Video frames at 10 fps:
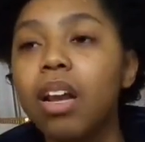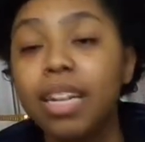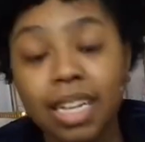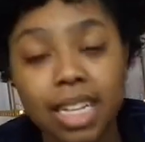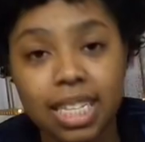
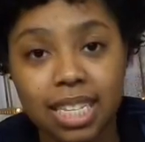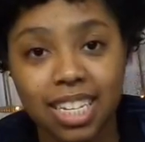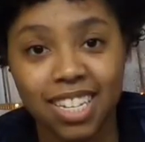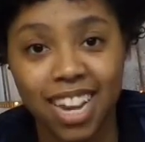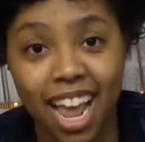Needless
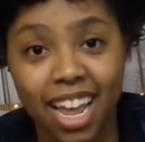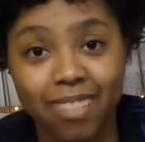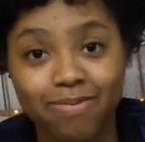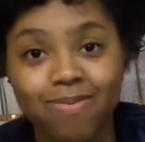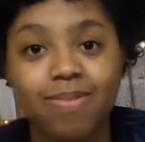to
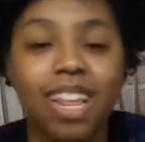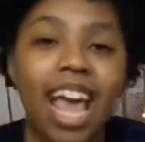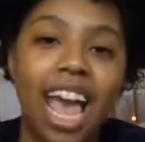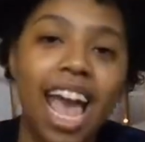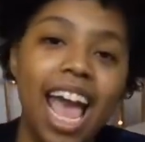say,
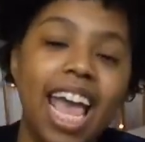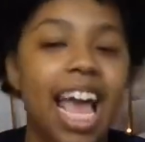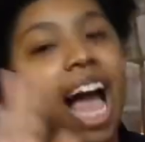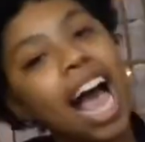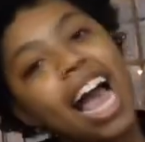
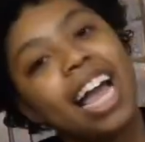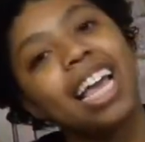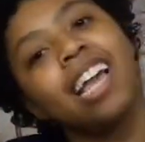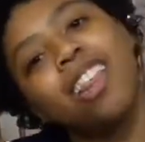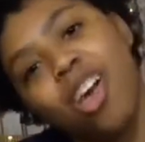Hey,
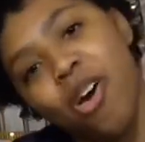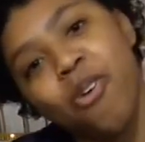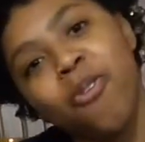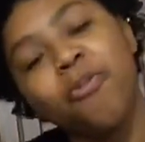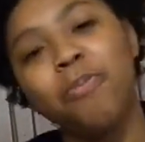hi,
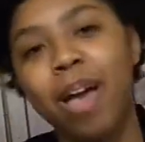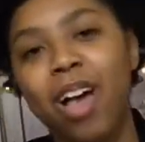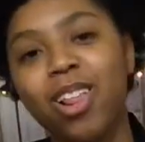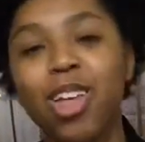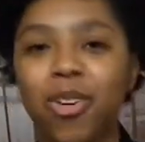hello,
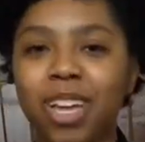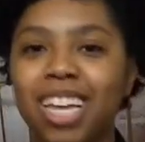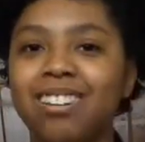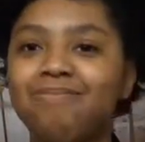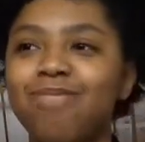Mel
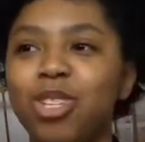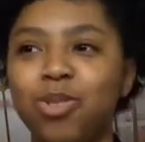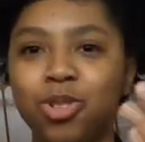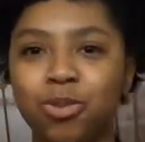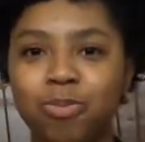Logan,
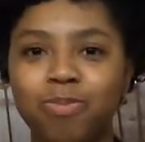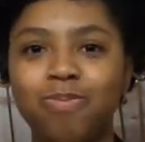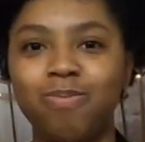YouTube.